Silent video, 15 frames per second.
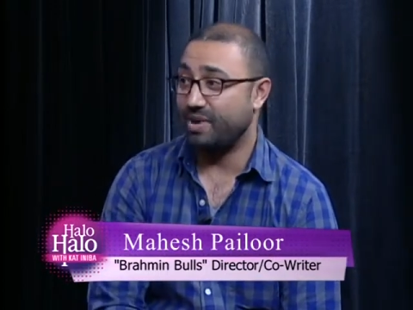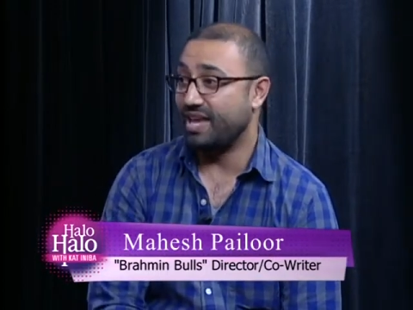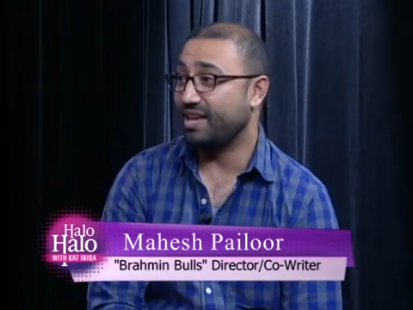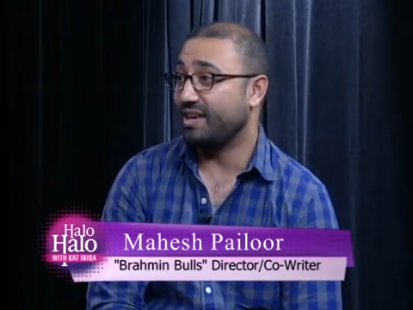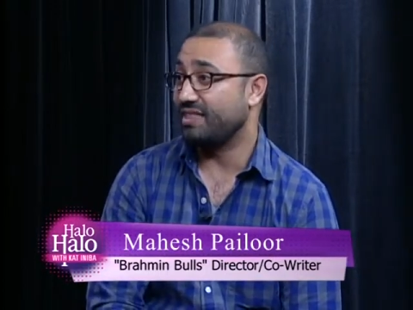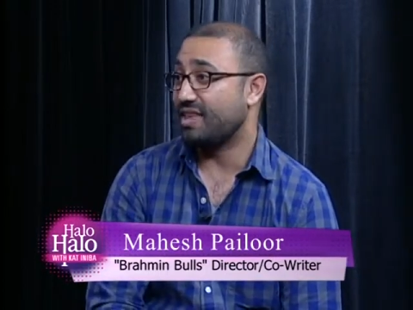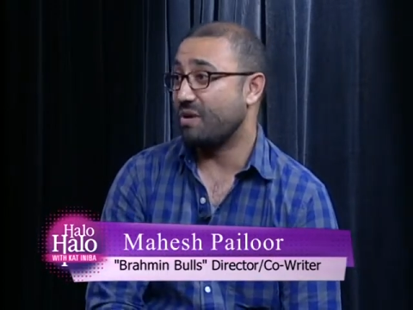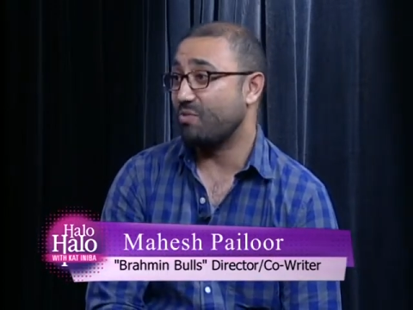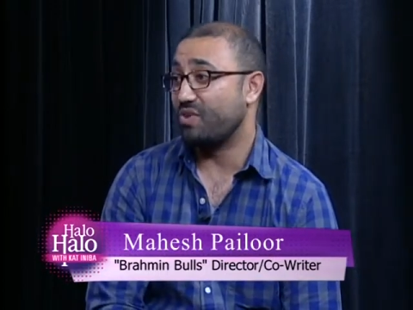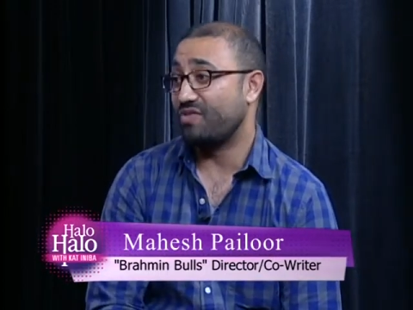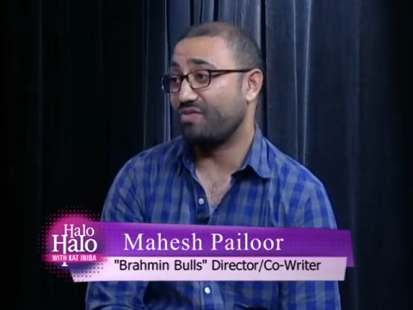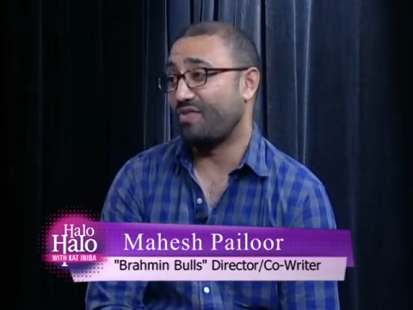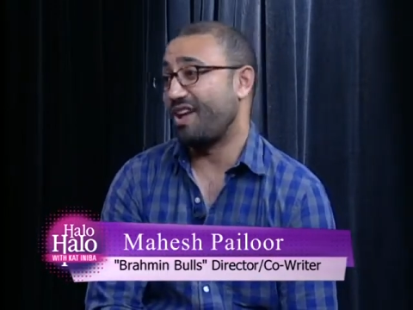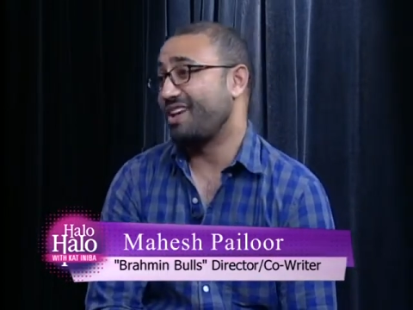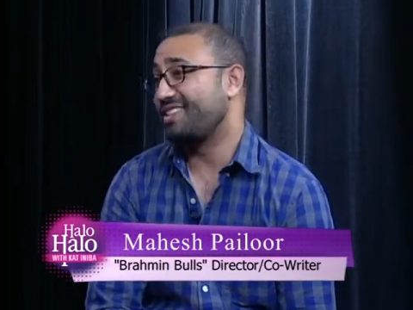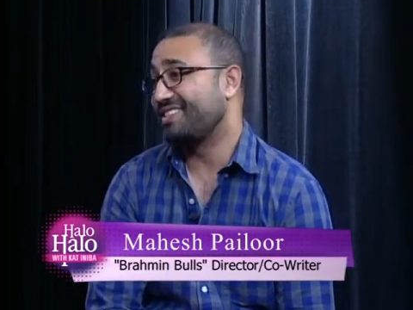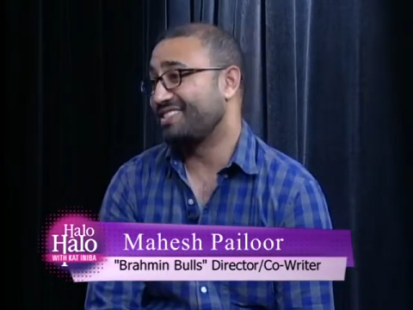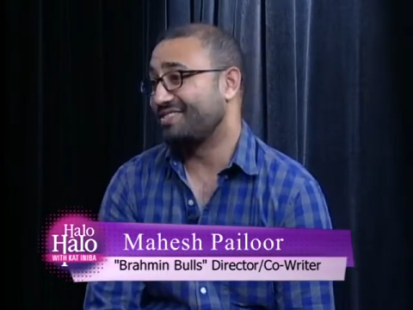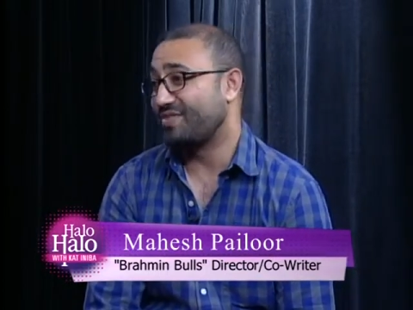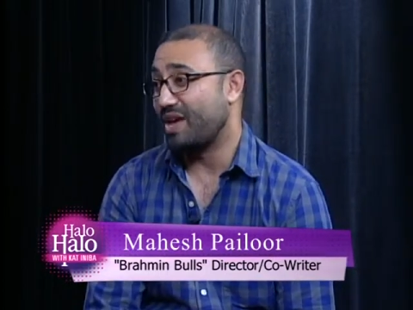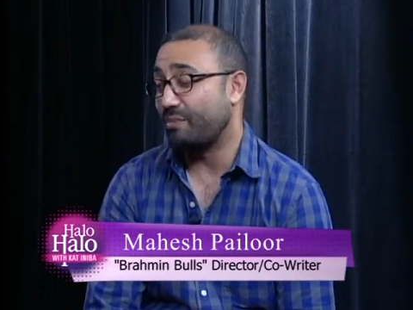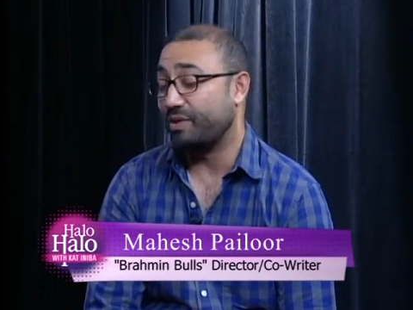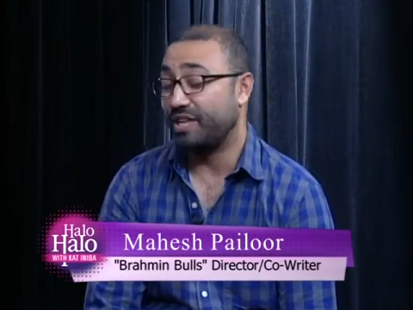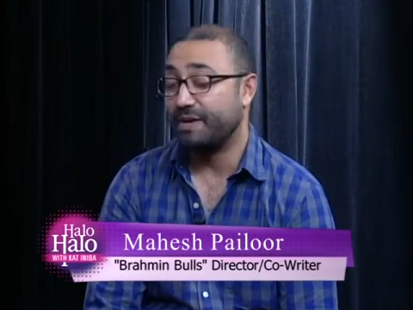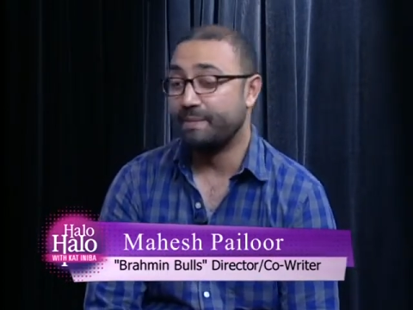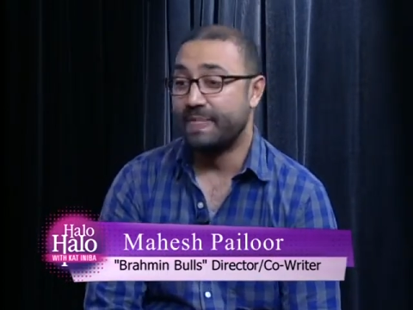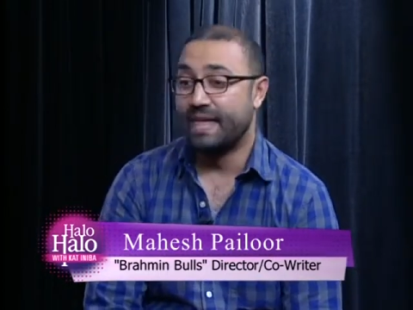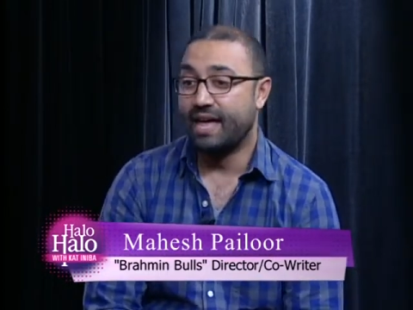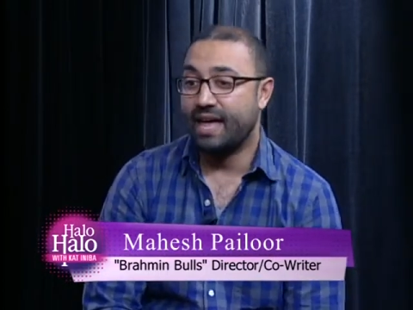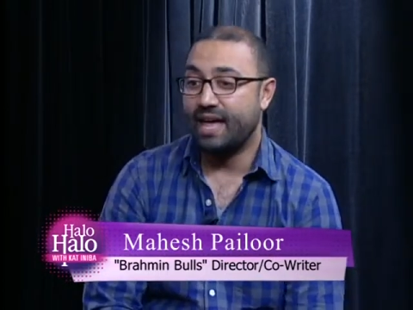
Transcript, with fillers: making them with friends family mm -hmm.